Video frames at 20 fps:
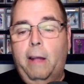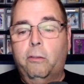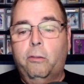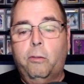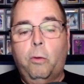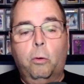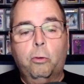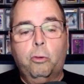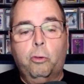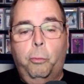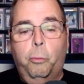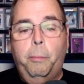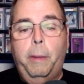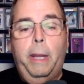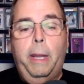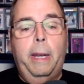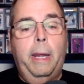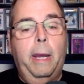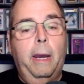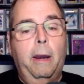social
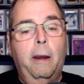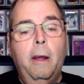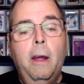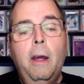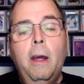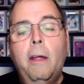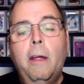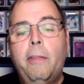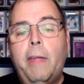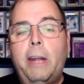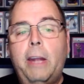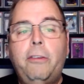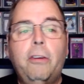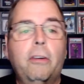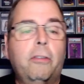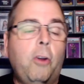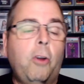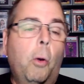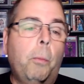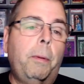media, they
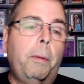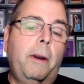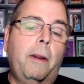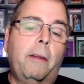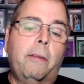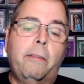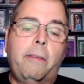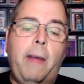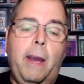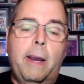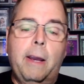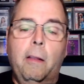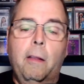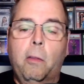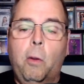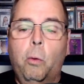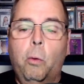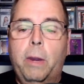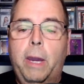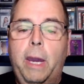just opened a second
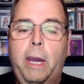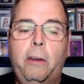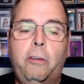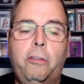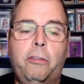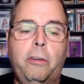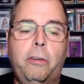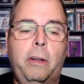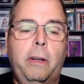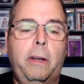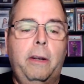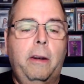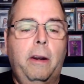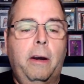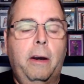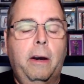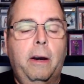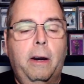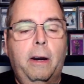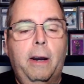location
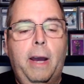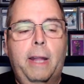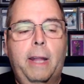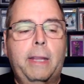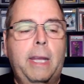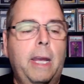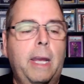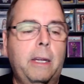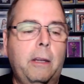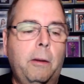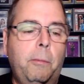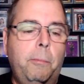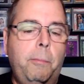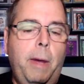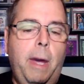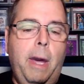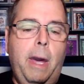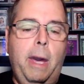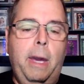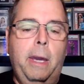at the end of
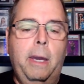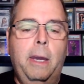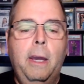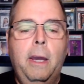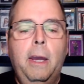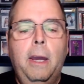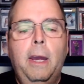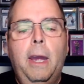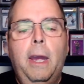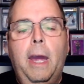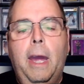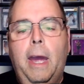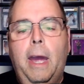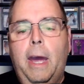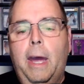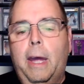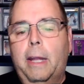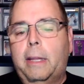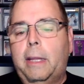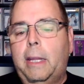May
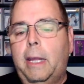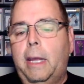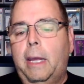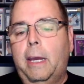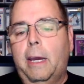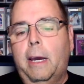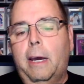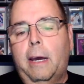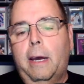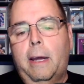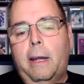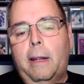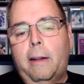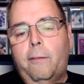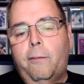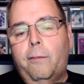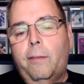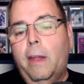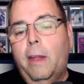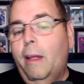at the, I
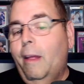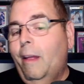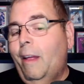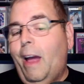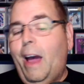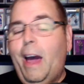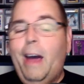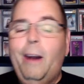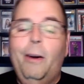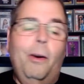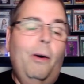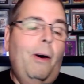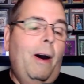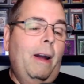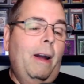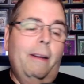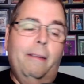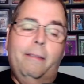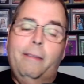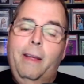don't know
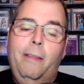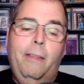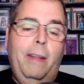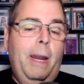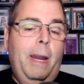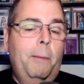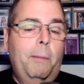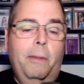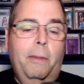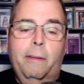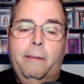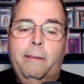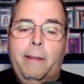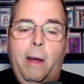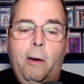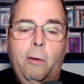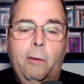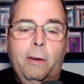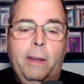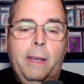how to say the name of this
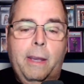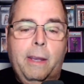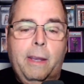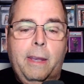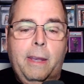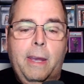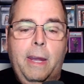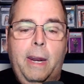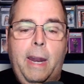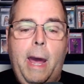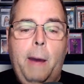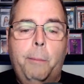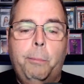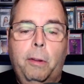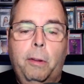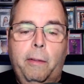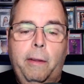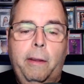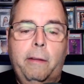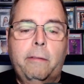town,
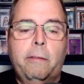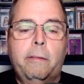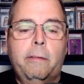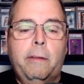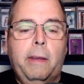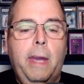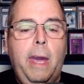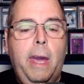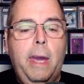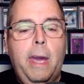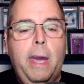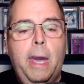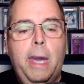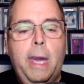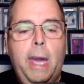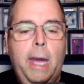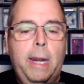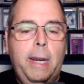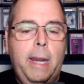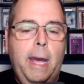Kannapolis,
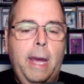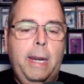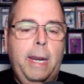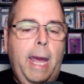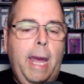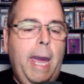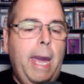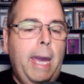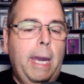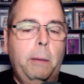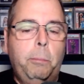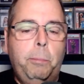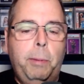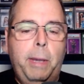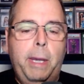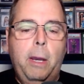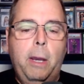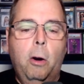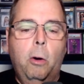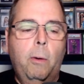
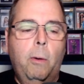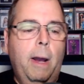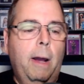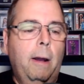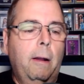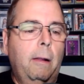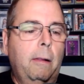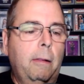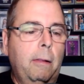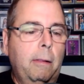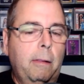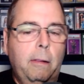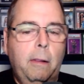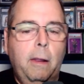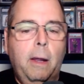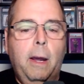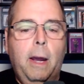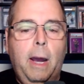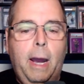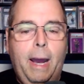
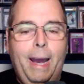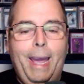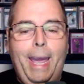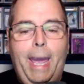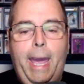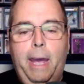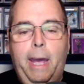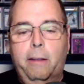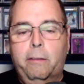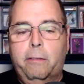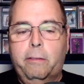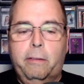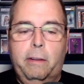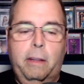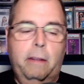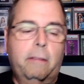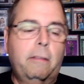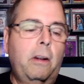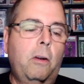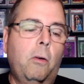K-A-N-N-A-P-O-L-I-S.
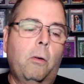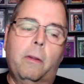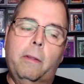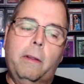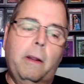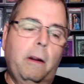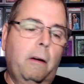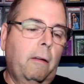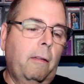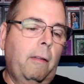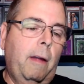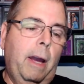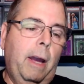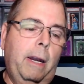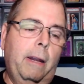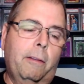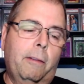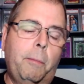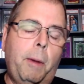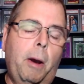It's in North
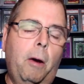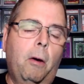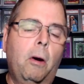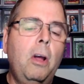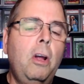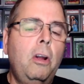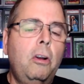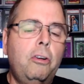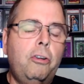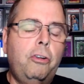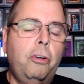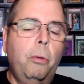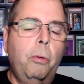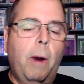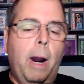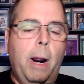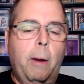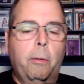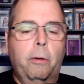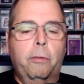Carolina. It's about 2
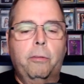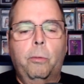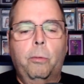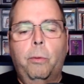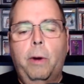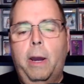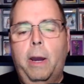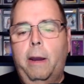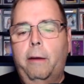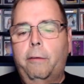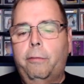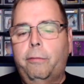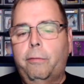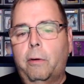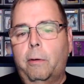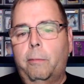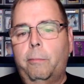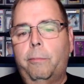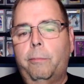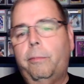hours away
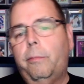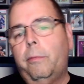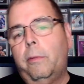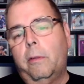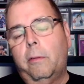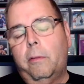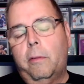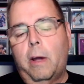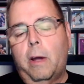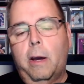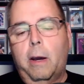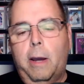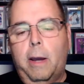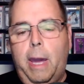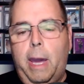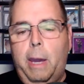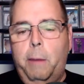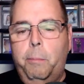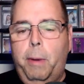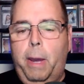from the
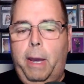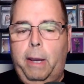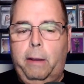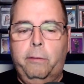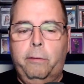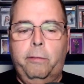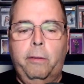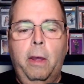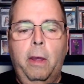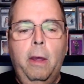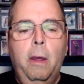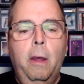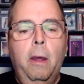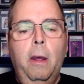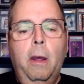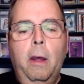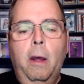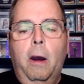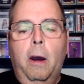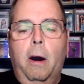Apex.
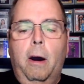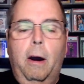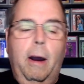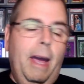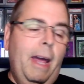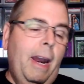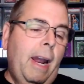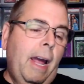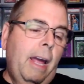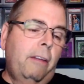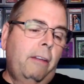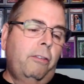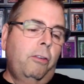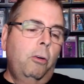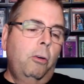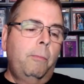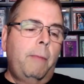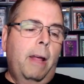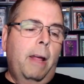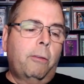And I
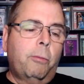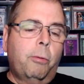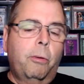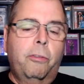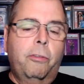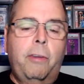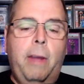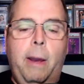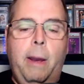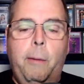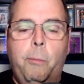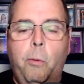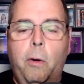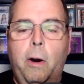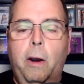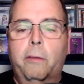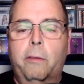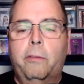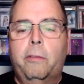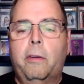assumed that's where Sam
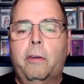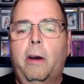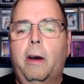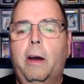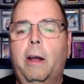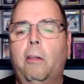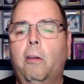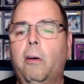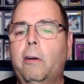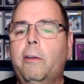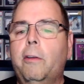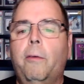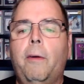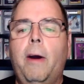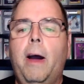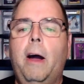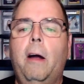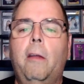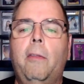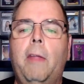was. I looked
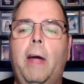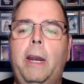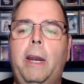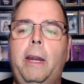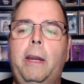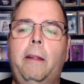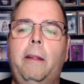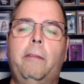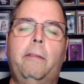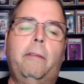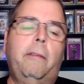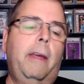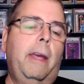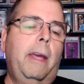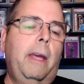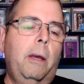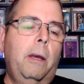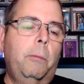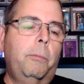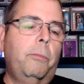around. I didn't see
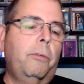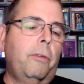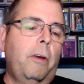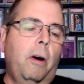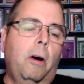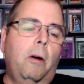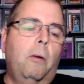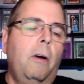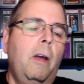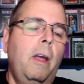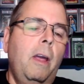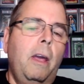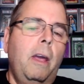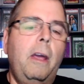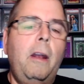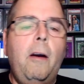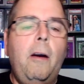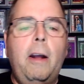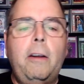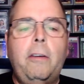him. So,
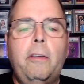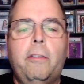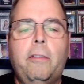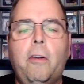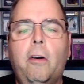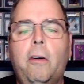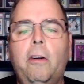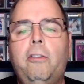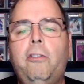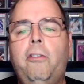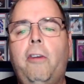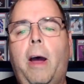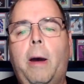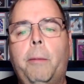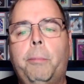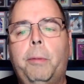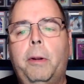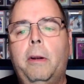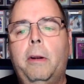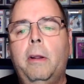you know, I just started
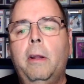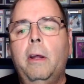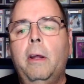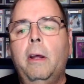shopping,